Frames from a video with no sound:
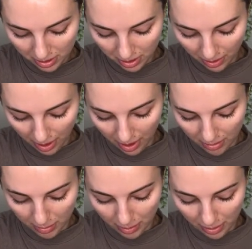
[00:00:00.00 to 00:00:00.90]
Okay, I'm
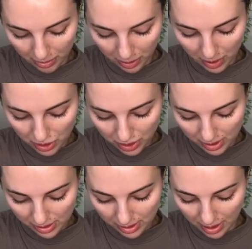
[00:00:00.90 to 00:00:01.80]
gonna pop the
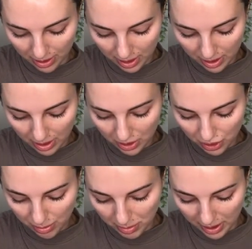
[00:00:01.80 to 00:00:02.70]
questions and I think that
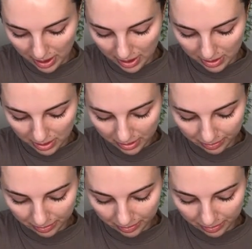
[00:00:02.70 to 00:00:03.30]
should be it.